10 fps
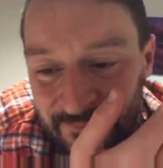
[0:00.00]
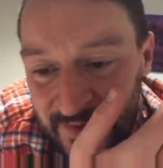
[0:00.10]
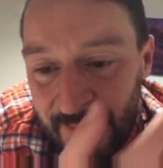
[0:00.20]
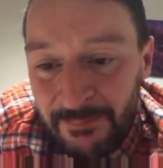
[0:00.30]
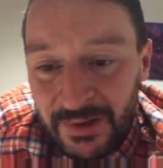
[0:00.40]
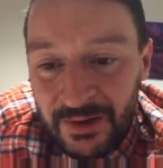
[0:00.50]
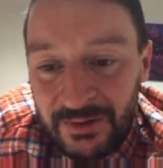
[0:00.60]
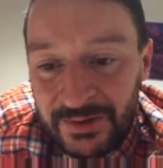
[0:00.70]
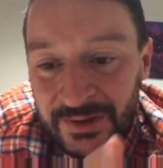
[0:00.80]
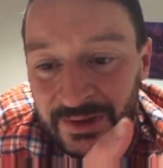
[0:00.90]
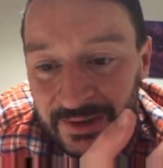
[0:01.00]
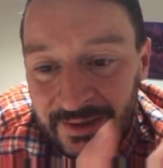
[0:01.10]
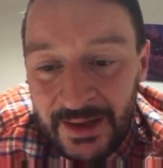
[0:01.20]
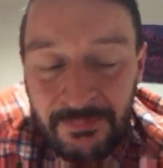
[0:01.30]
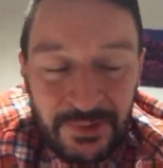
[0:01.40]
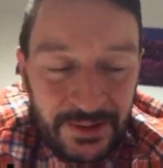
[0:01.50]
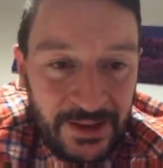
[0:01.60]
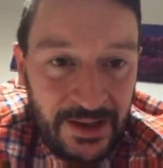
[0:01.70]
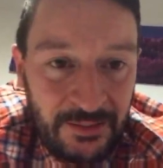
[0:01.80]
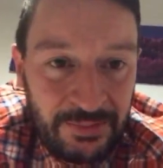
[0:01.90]
Gamblock, Gamban
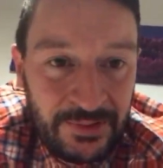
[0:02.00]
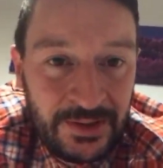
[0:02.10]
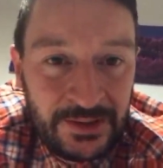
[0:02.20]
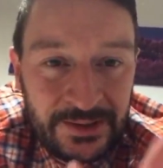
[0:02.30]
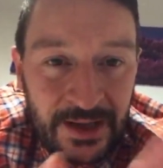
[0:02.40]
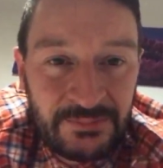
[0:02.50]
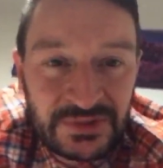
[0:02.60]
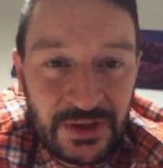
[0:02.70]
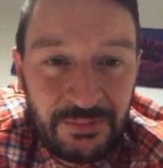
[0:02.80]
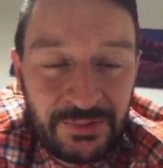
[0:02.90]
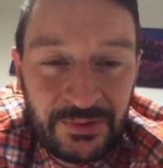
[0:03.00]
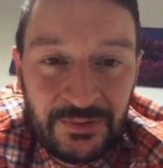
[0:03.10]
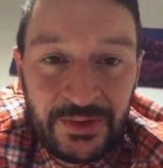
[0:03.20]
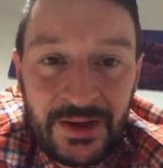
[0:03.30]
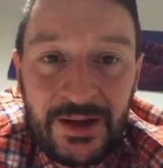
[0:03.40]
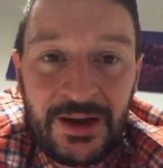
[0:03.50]
app, Gamstop and all that.